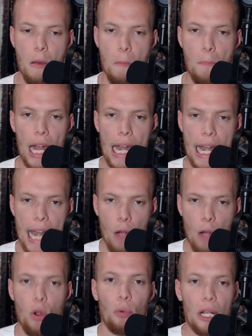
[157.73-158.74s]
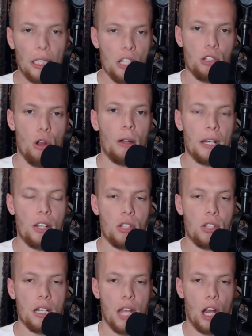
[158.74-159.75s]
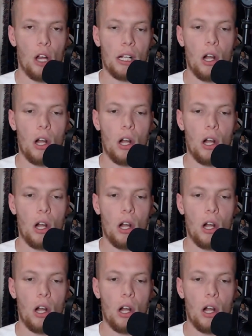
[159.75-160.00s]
But now we're really starting to see Derek